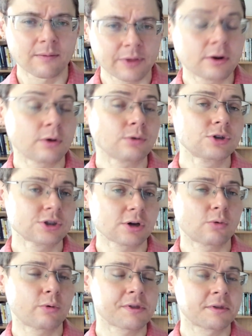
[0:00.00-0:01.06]
They don't
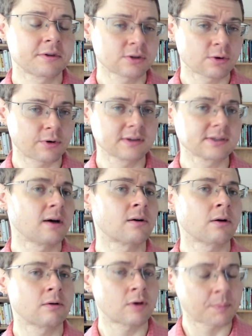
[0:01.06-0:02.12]
show whether the stories
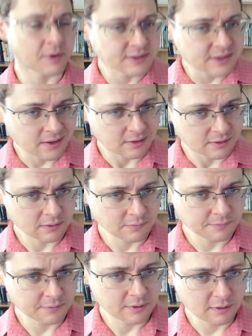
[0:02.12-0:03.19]
are representative